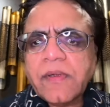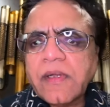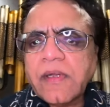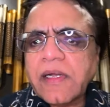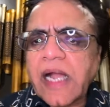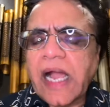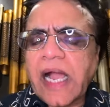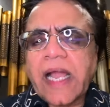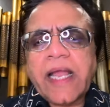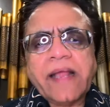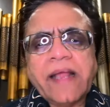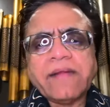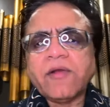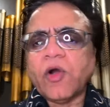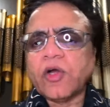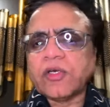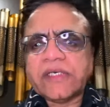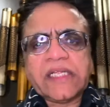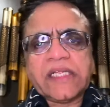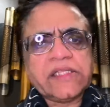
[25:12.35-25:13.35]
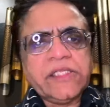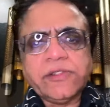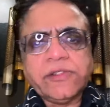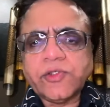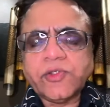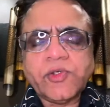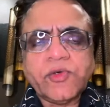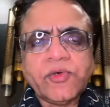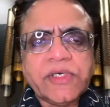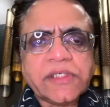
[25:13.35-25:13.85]
I have got nothing to
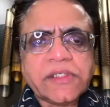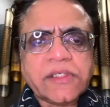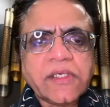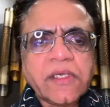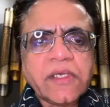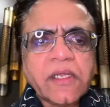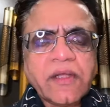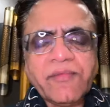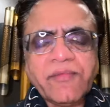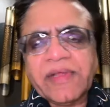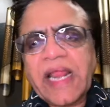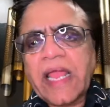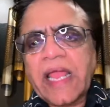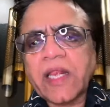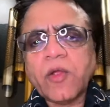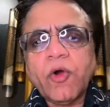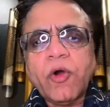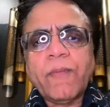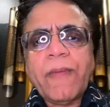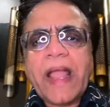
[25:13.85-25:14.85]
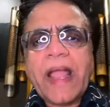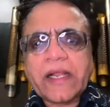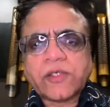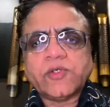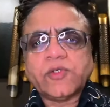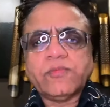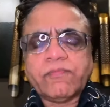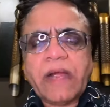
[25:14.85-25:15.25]
do it. When I go back,